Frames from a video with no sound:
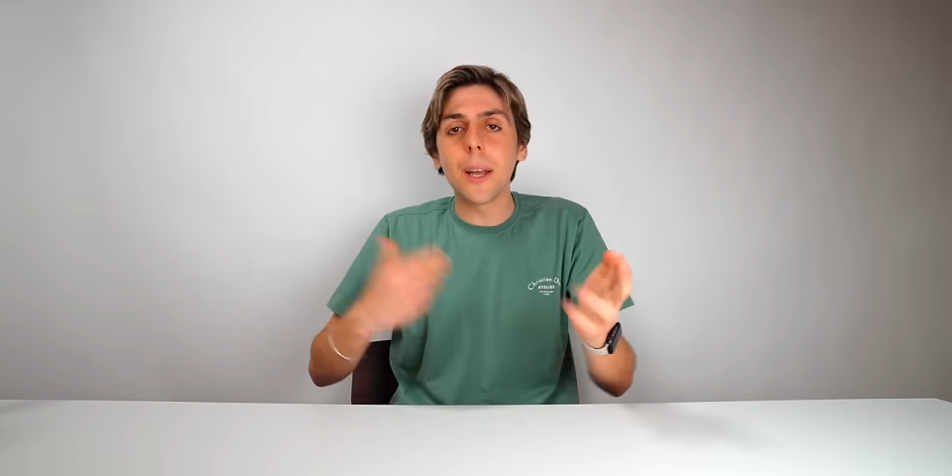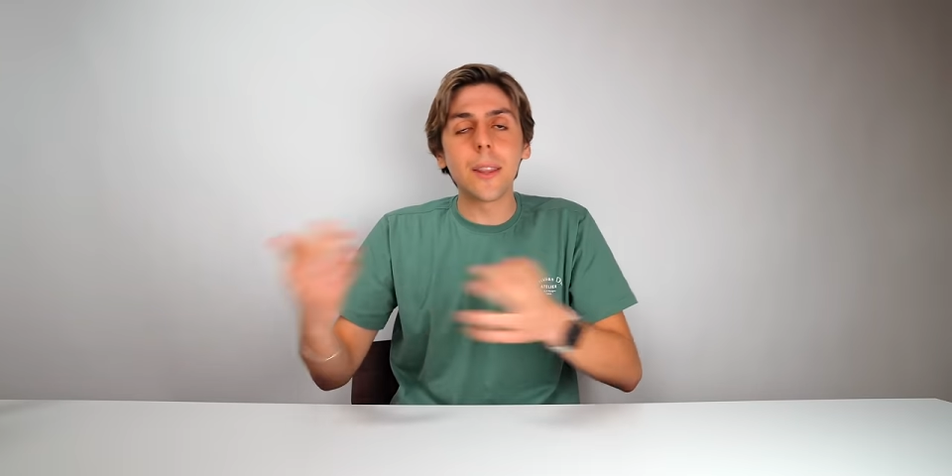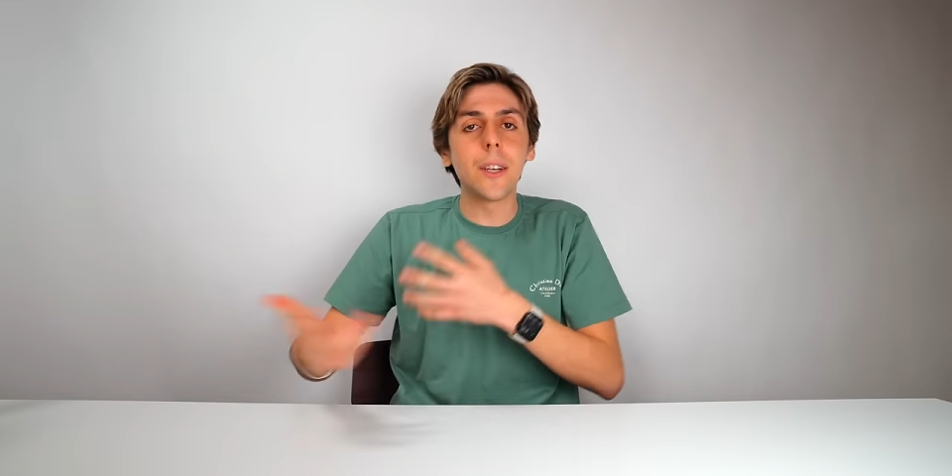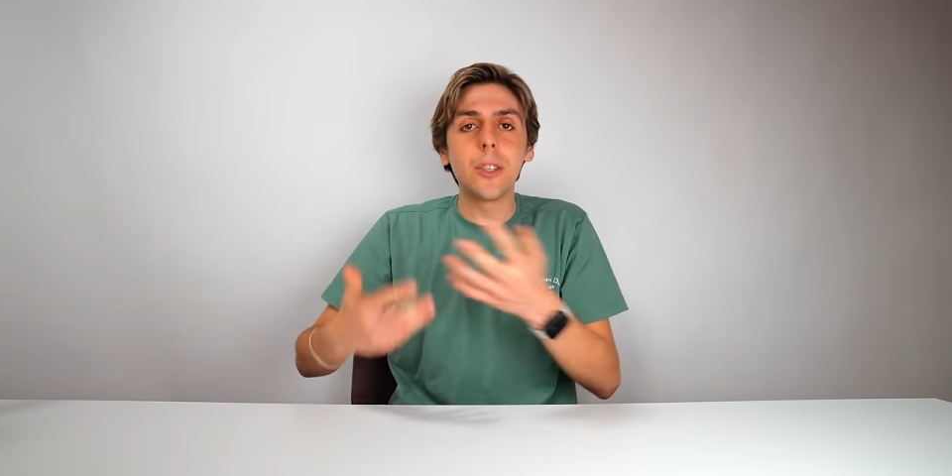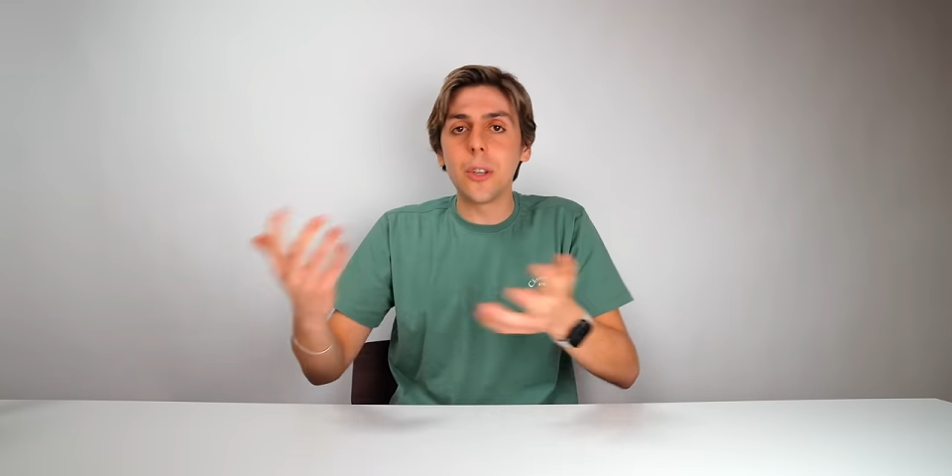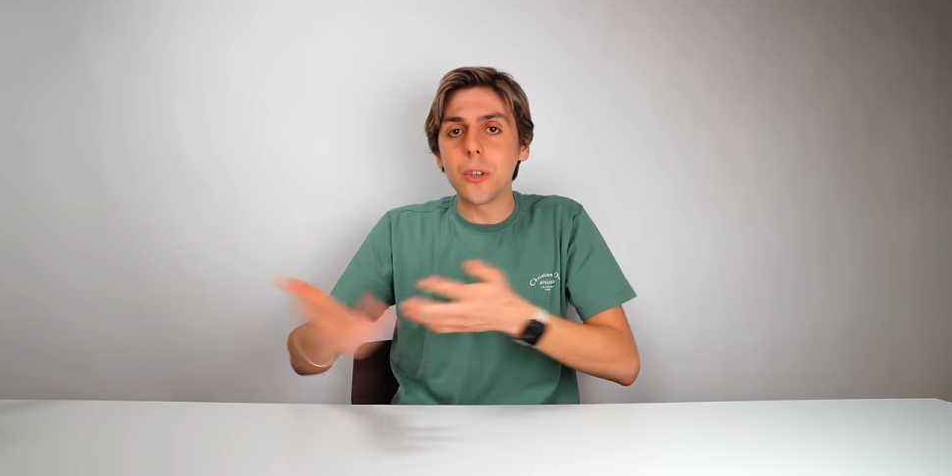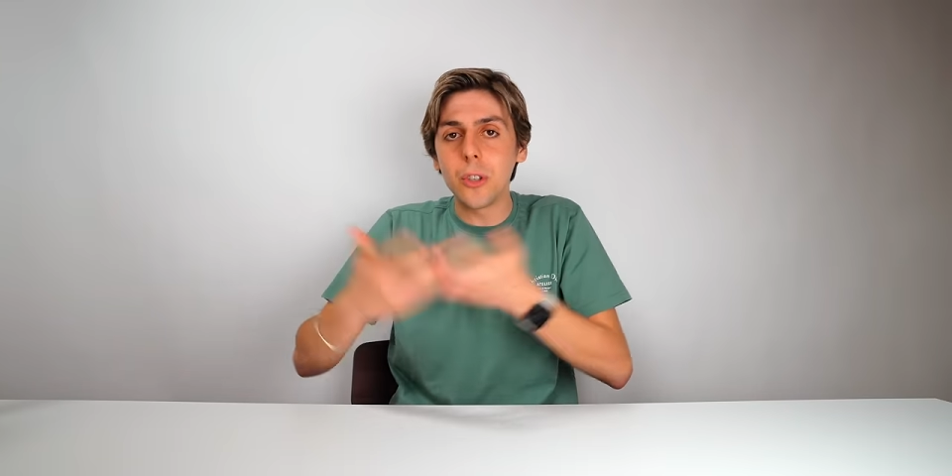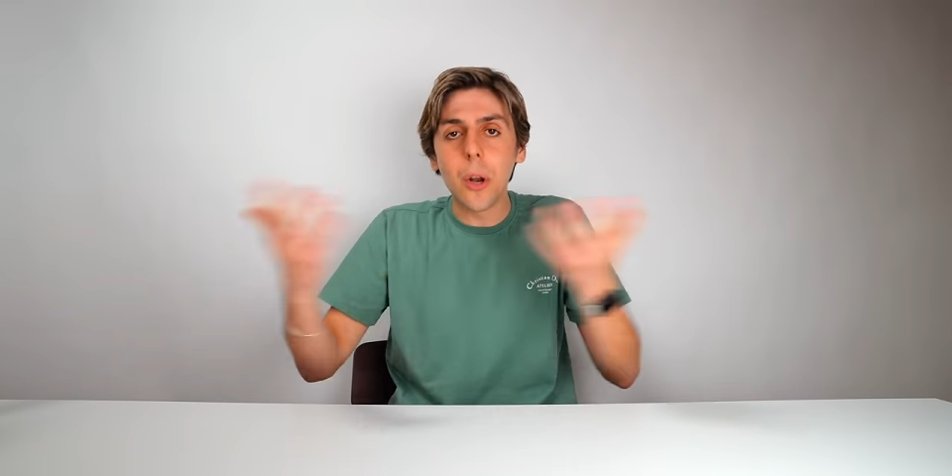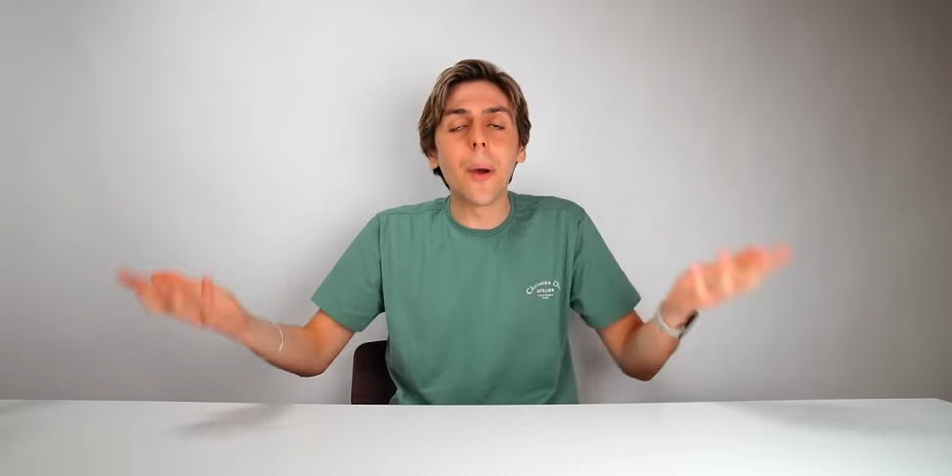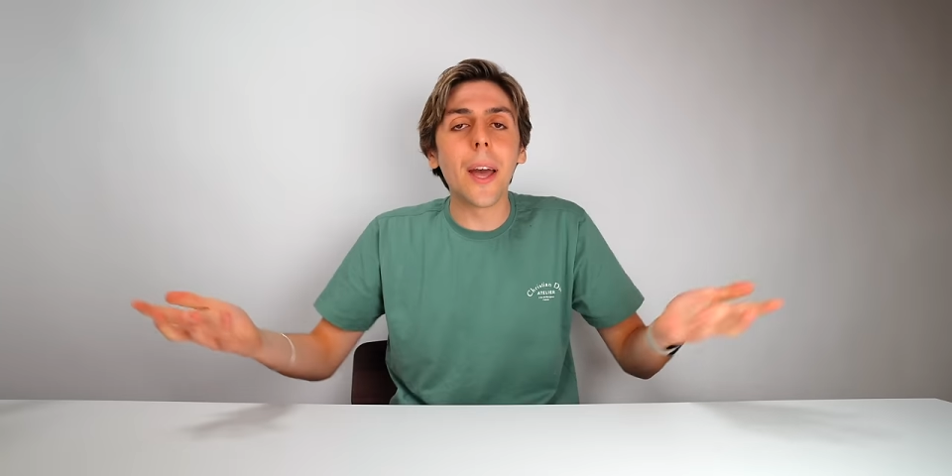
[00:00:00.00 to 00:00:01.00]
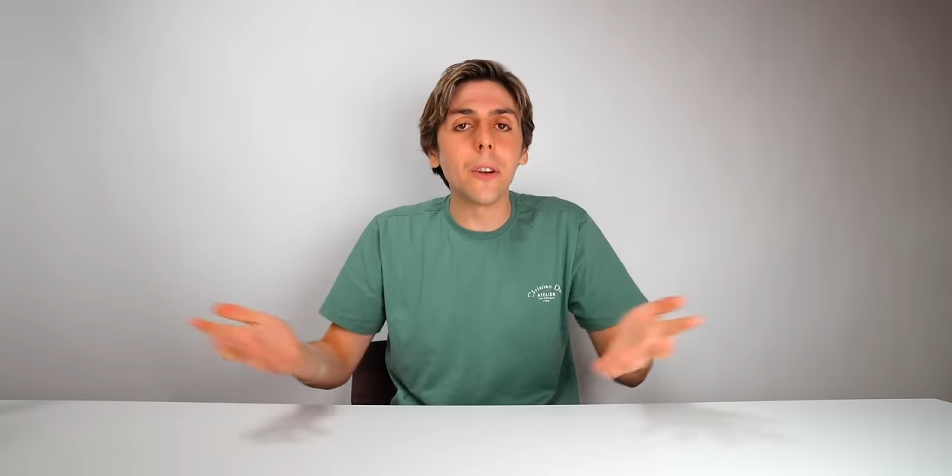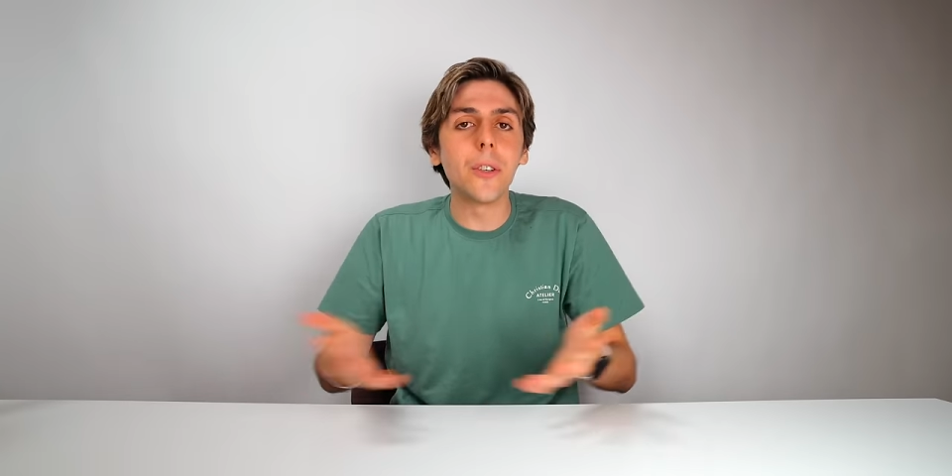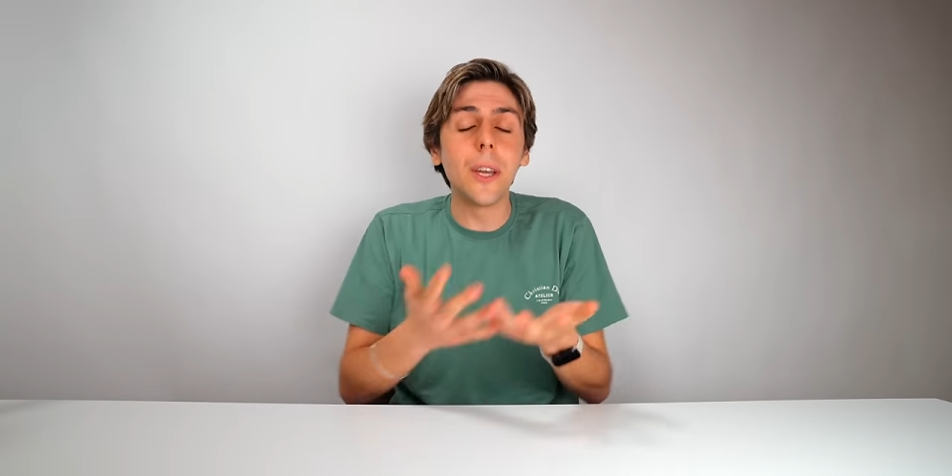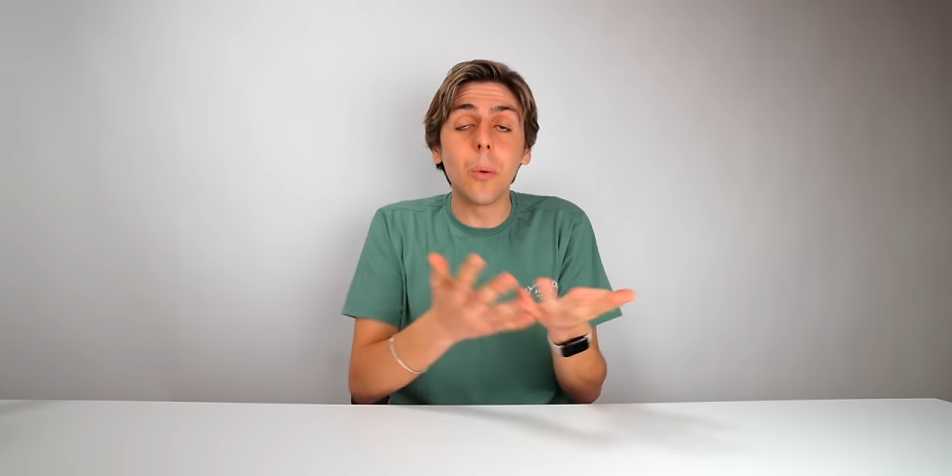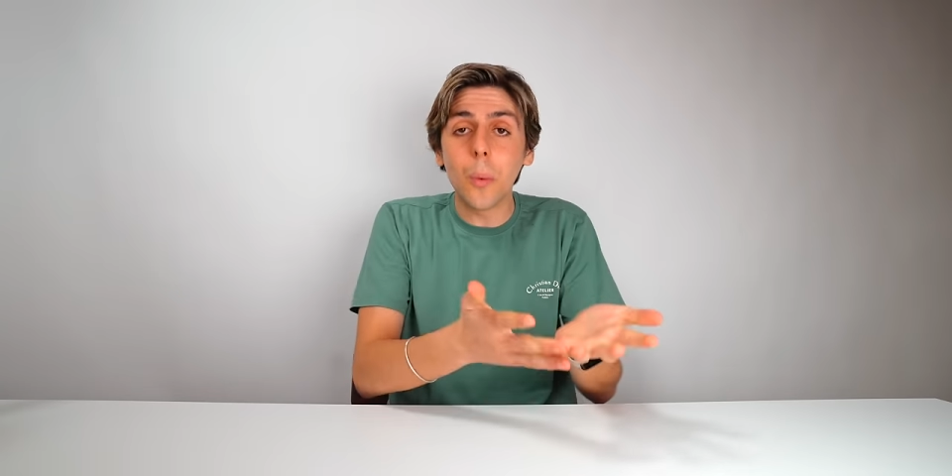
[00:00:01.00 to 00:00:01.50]
like there's, there's no
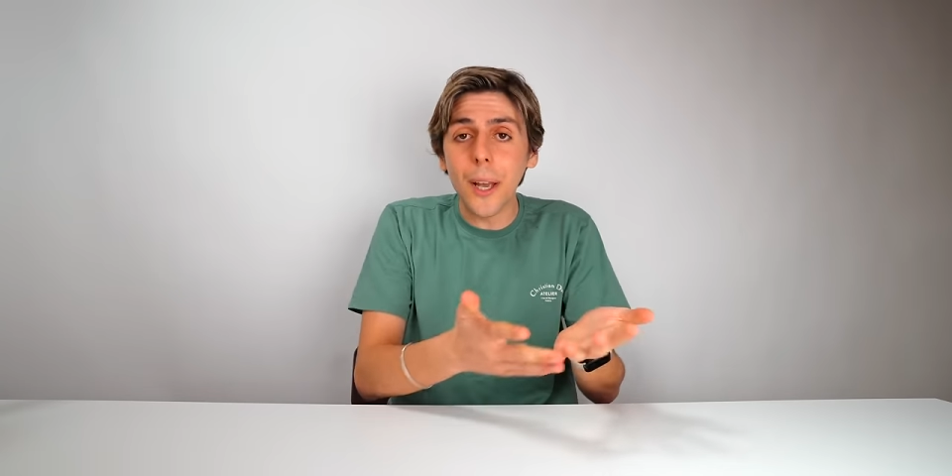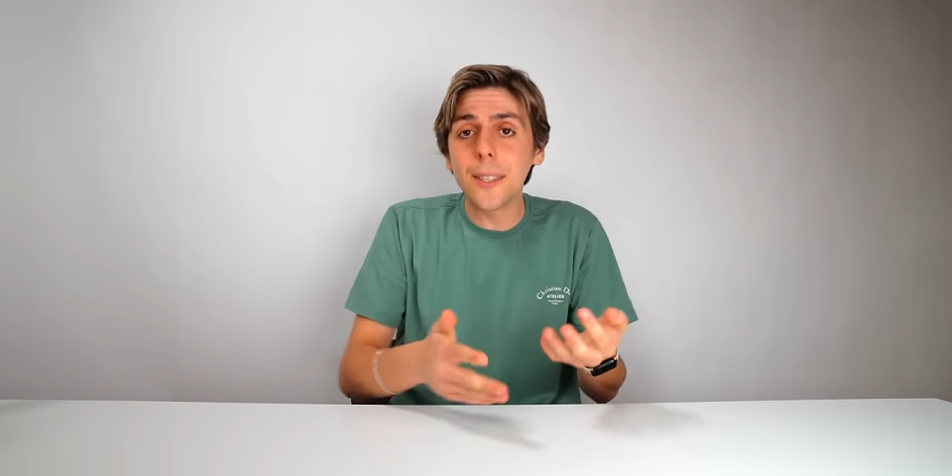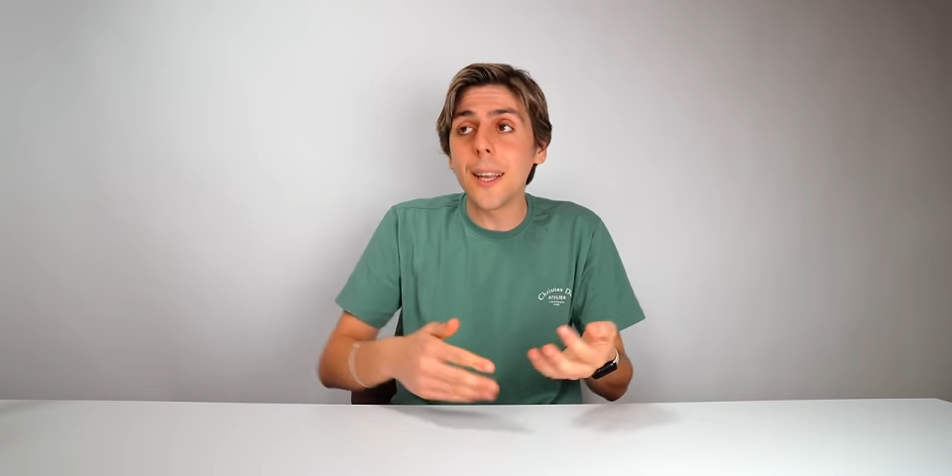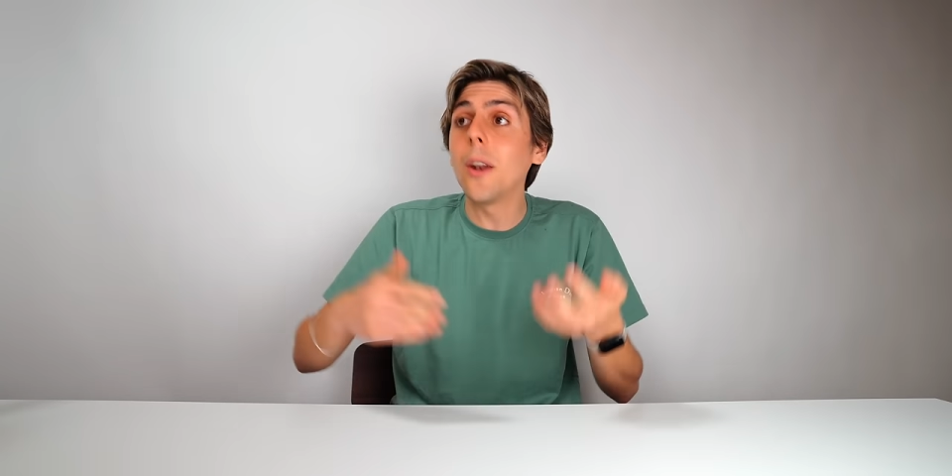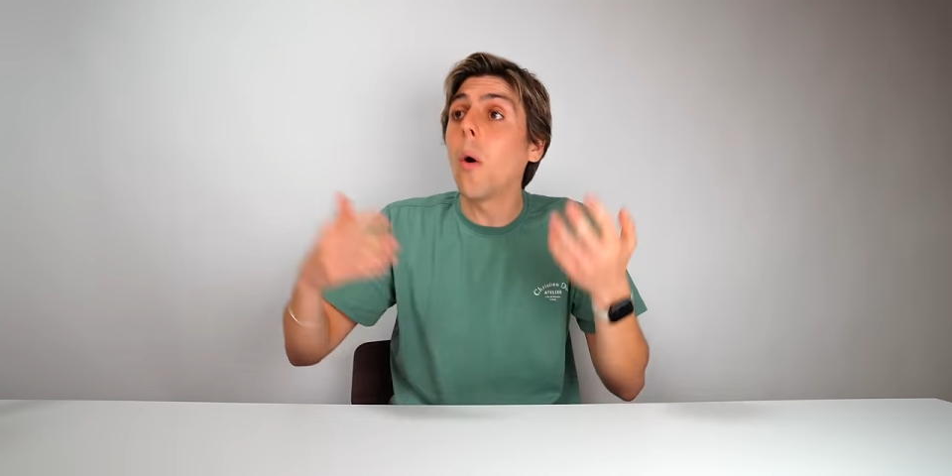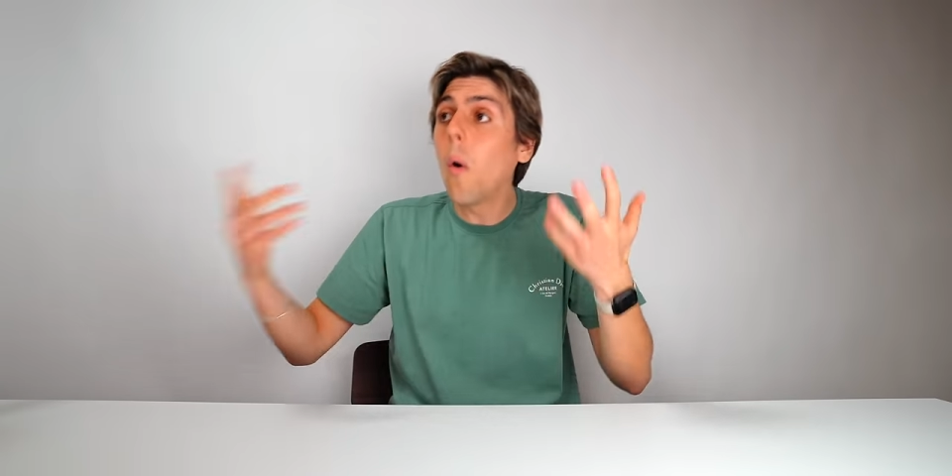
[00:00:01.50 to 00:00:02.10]
energy wasted.